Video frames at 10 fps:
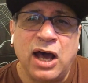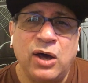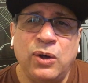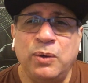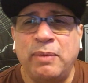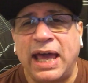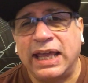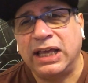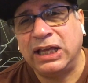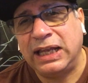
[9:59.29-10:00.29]
Oh my
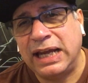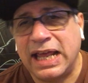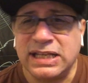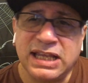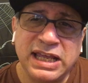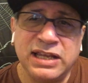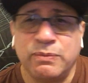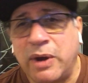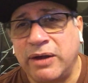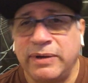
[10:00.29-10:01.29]
goodness, he's
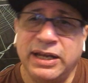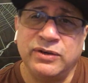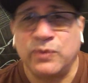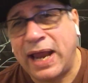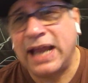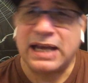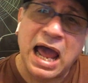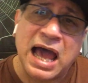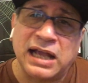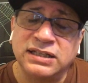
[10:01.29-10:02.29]
wearing
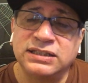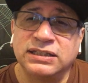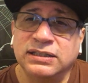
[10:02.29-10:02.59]
dreadlocks.